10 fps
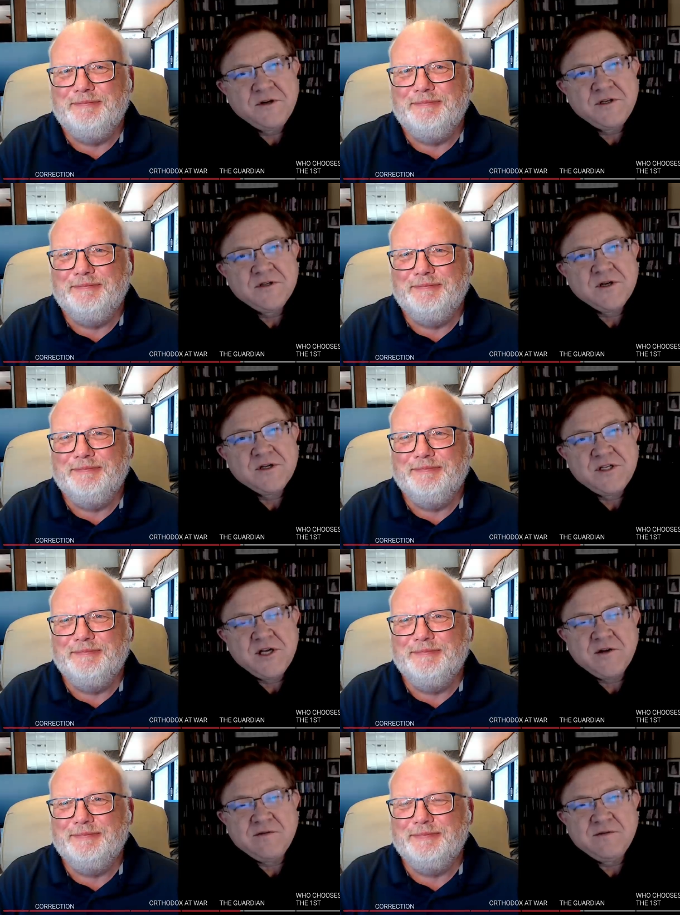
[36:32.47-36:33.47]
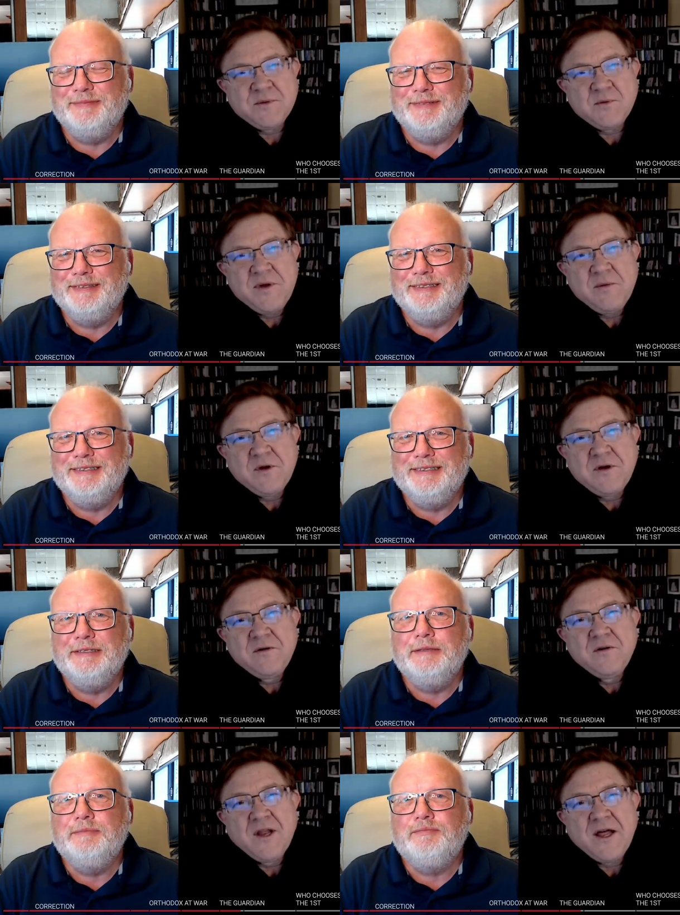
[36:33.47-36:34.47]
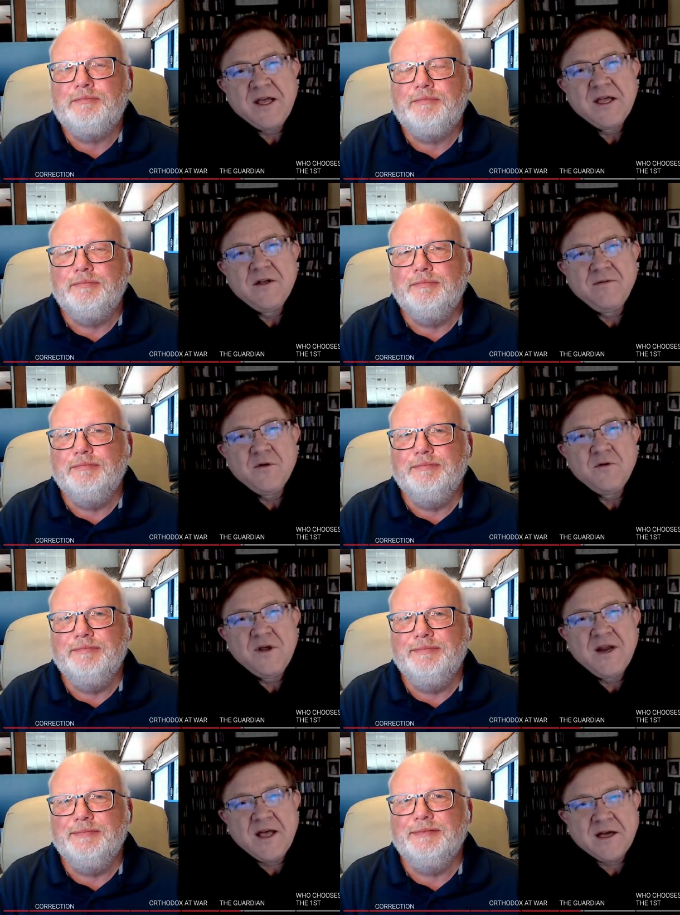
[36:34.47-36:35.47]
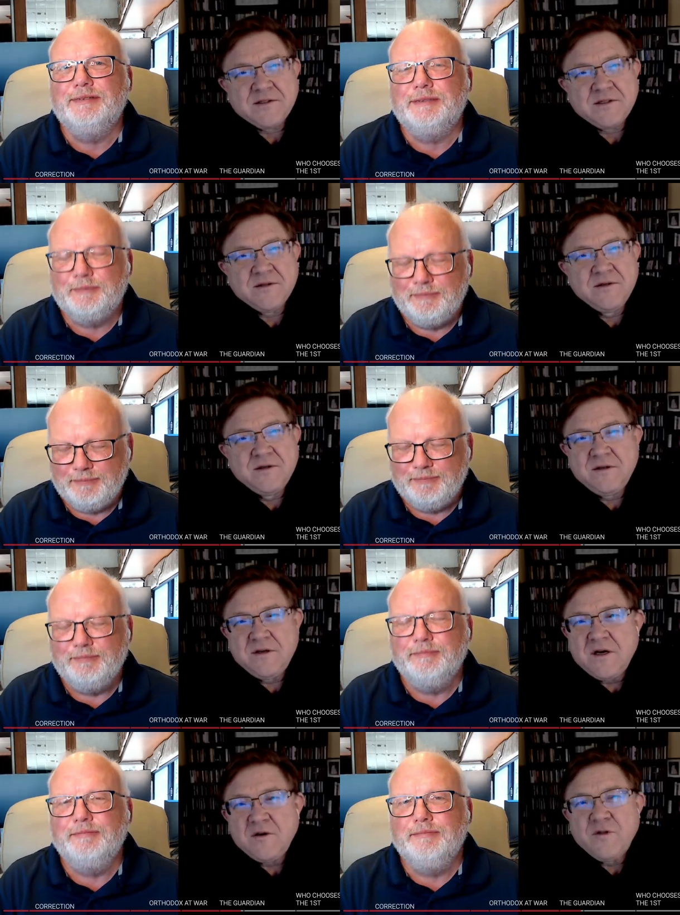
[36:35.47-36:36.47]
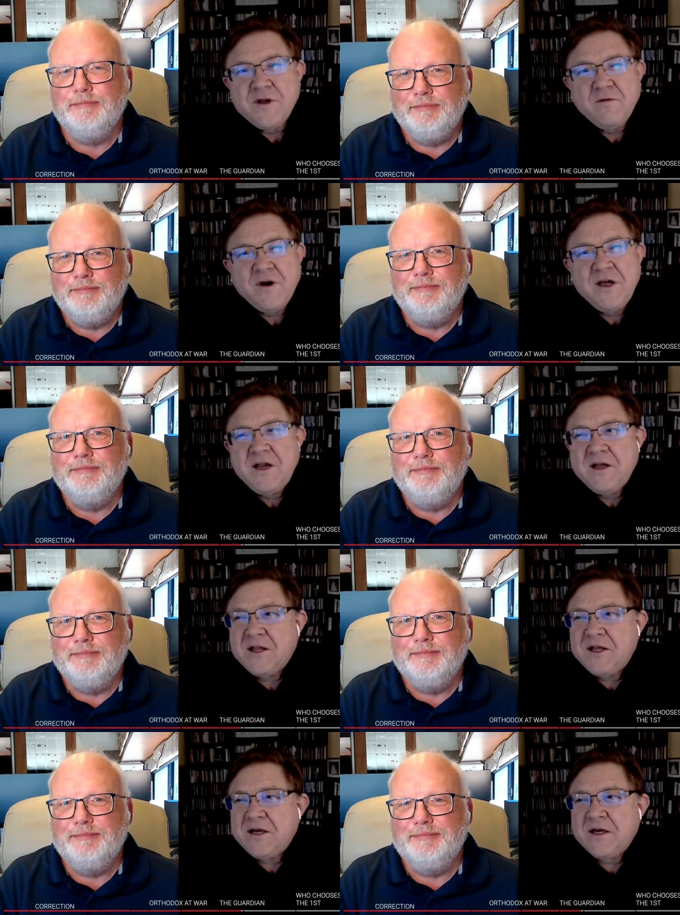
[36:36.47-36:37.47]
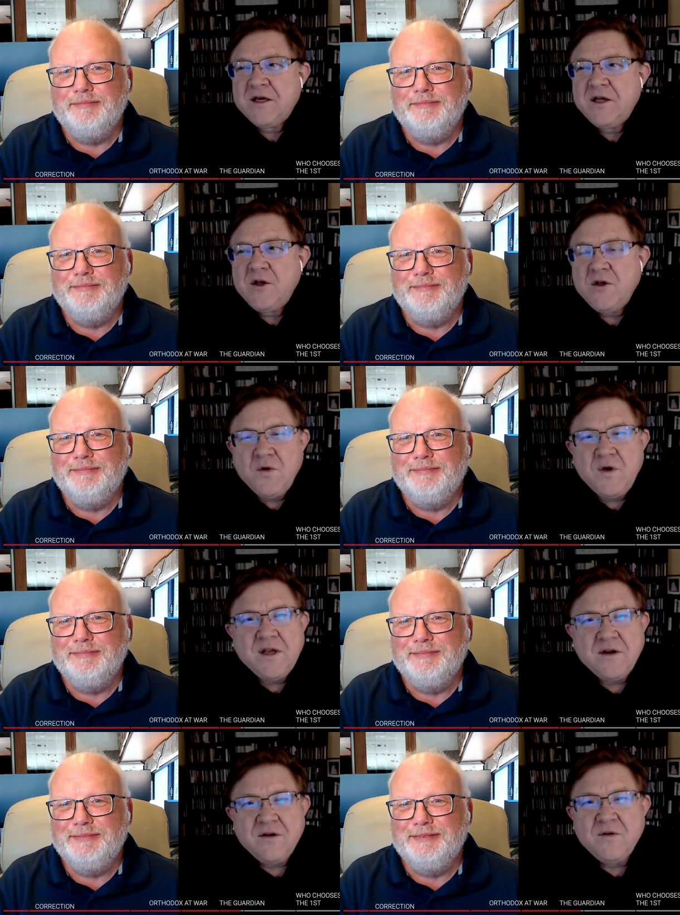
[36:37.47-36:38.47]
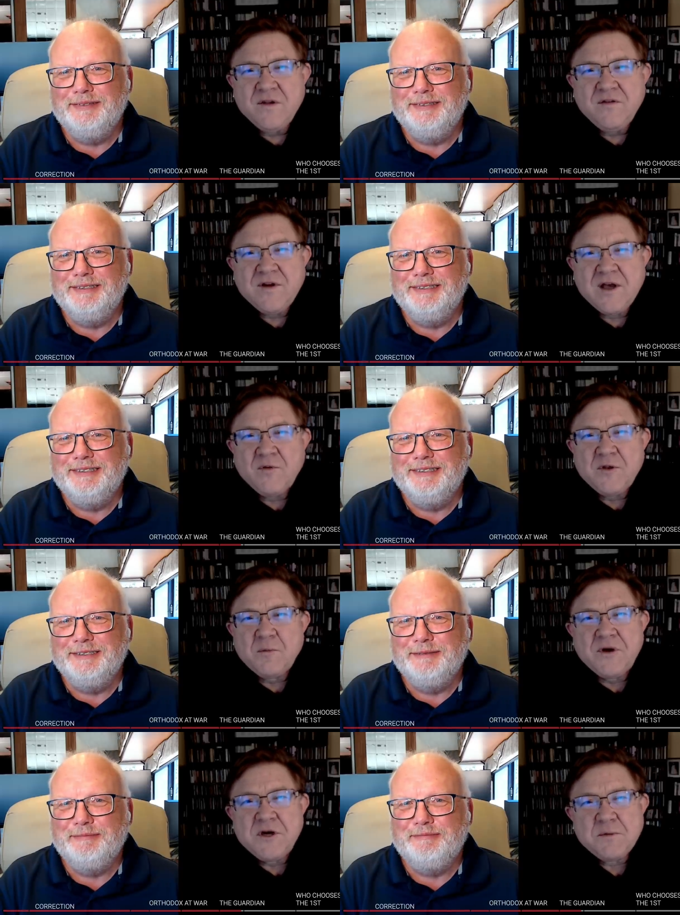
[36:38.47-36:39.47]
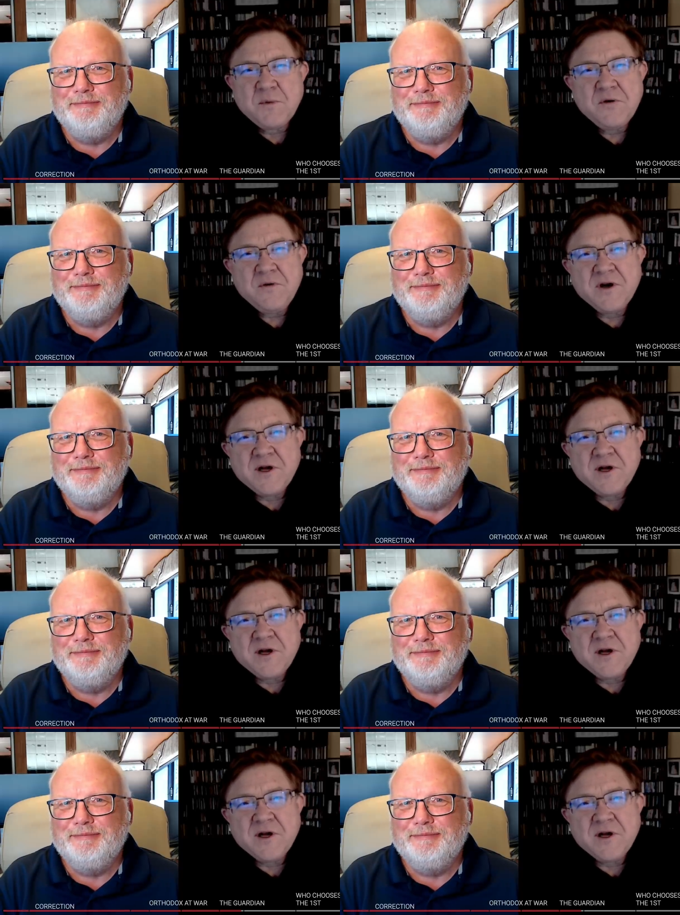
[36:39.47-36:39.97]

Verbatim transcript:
Speaker 1: ourselves, but we would like it if you did X. No, they're writing like, you need to do this to get with the British program.